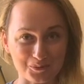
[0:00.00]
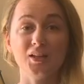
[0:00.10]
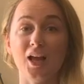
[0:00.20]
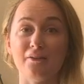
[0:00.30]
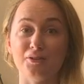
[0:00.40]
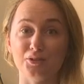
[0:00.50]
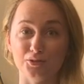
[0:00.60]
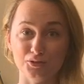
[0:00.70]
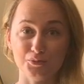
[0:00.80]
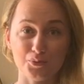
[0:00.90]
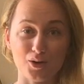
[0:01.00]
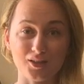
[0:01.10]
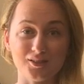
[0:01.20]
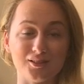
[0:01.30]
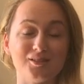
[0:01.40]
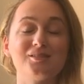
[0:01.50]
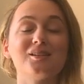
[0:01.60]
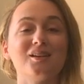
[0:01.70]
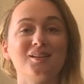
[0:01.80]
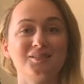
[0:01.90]
Have a good practice
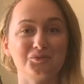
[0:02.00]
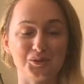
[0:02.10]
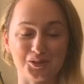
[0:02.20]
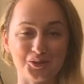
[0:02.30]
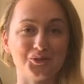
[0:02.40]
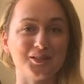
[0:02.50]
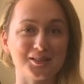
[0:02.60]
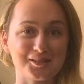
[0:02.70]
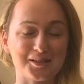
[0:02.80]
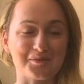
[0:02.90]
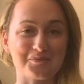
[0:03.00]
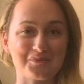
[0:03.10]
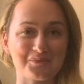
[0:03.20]
and we'll see you next time.